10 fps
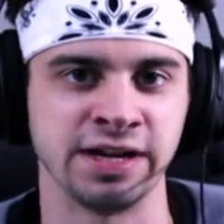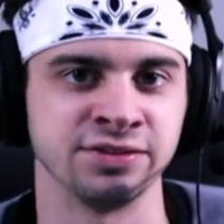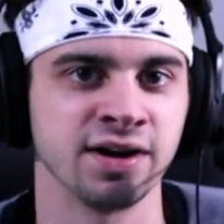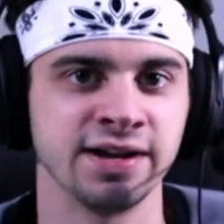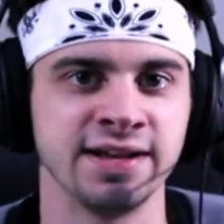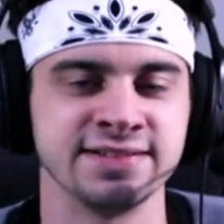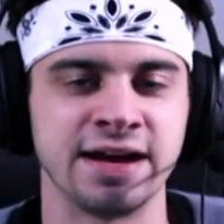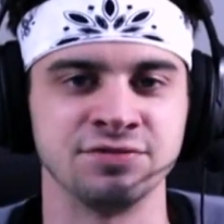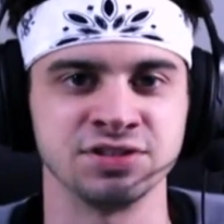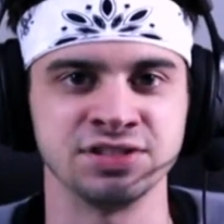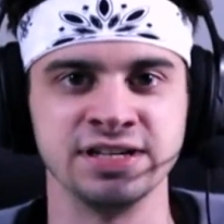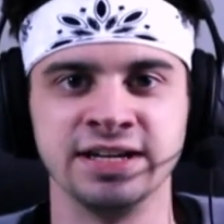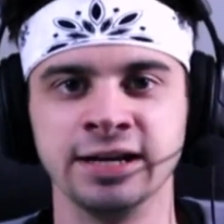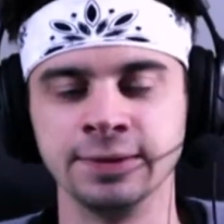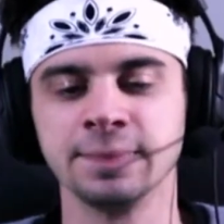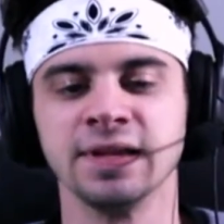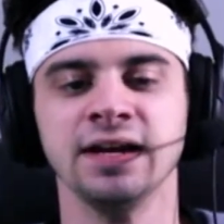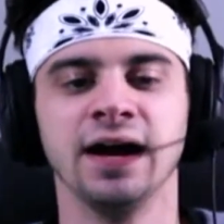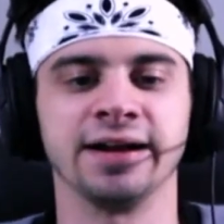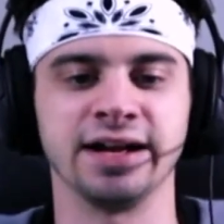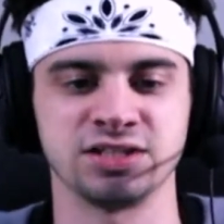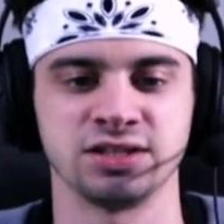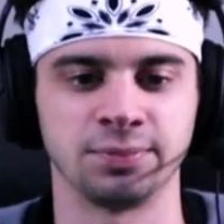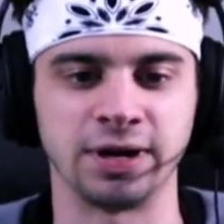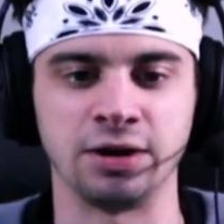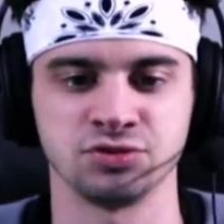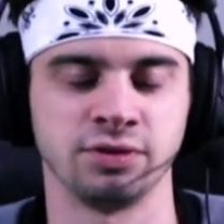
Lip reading: and tight ends have succeeded against the Browns.